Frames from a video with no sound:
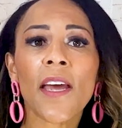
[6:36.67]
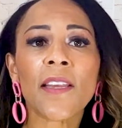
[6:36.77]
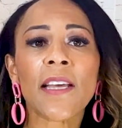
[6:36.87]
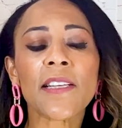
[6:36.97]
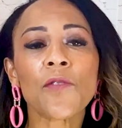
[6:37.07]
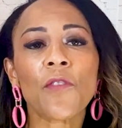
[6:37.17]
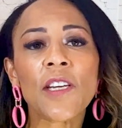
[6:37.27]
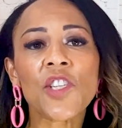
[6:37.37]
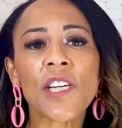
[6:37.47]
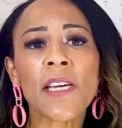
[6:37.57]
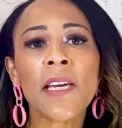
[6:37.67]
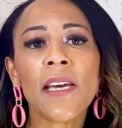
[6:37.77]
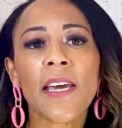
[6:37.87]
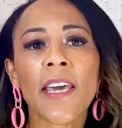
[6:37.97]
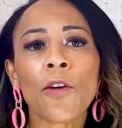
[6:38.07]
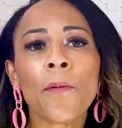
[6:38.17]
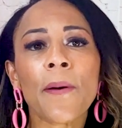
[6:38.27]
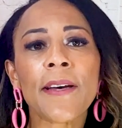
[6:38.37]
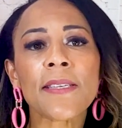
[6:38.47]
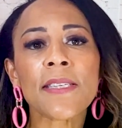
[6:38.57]
and that's Fiji,
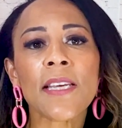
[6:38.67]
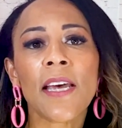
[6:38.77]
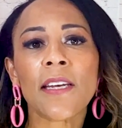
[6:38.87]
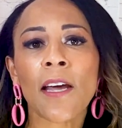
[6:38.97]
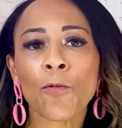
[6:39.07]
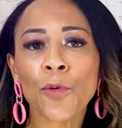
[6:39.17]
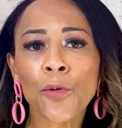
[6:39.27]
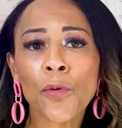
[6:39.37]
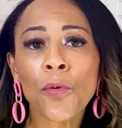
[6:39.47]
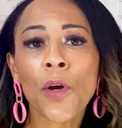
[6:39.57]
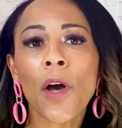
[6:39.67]
Kiribati, Nauru,